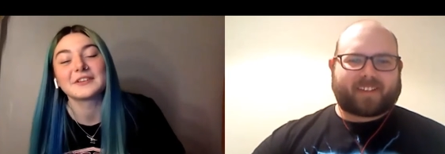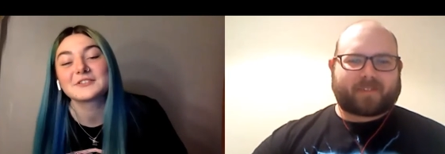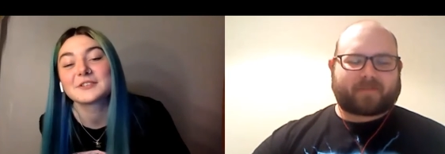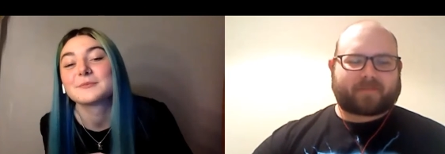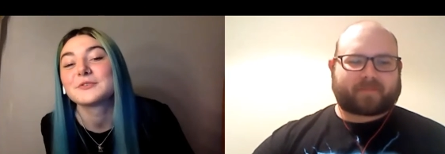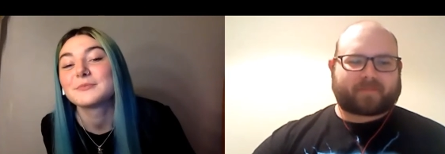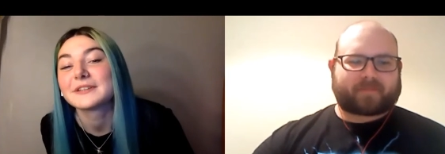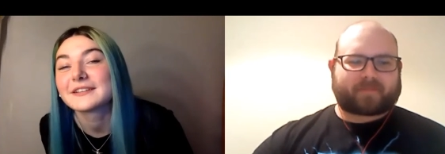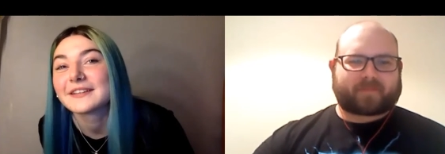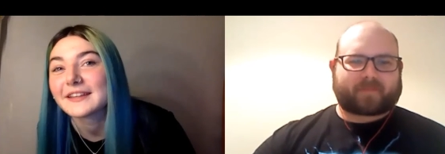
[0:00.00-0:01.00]
Speaker 1: eventually move
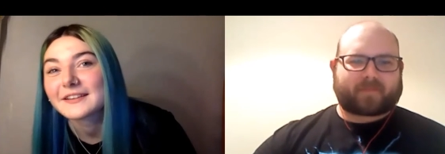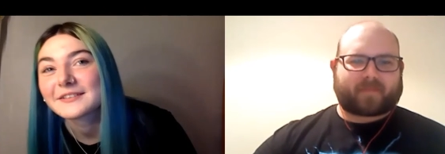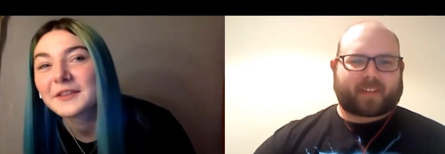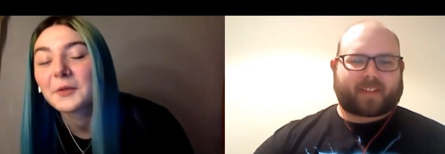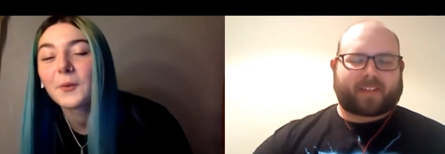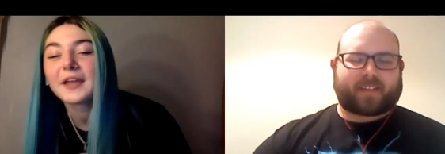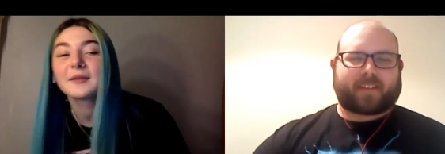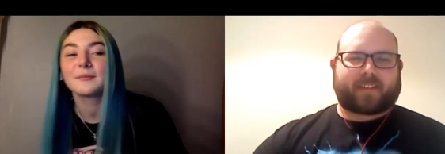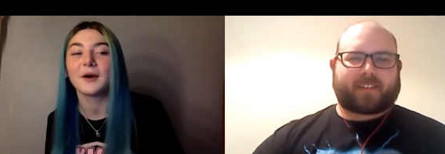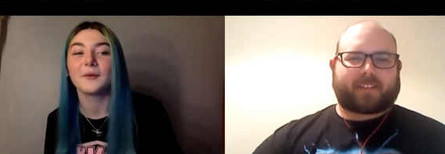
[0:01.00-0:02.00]
me to the
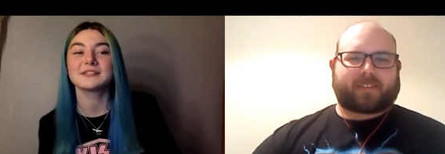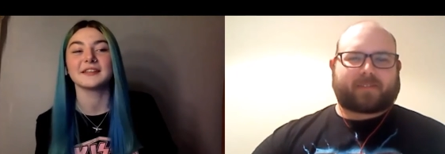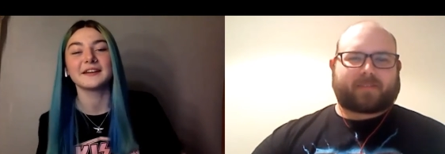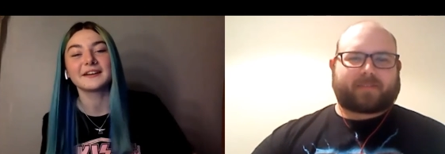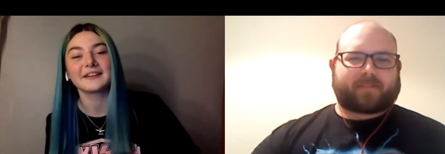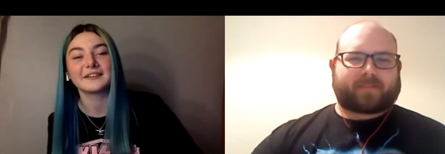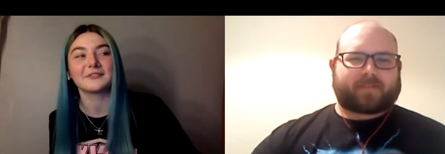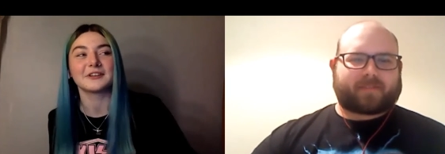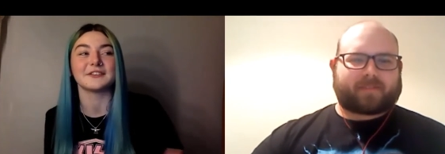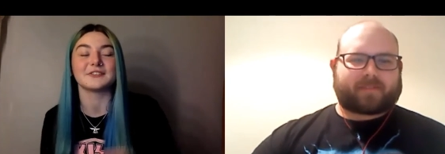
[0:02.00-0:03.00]
wing, but I wasn't that good at
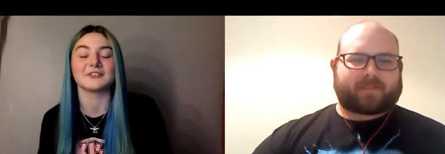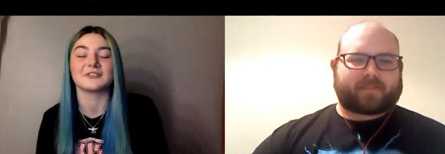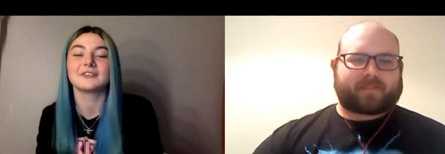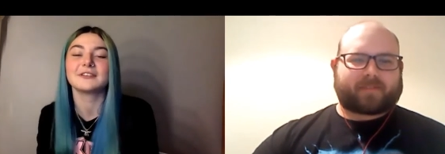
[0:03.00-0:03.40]
running, so.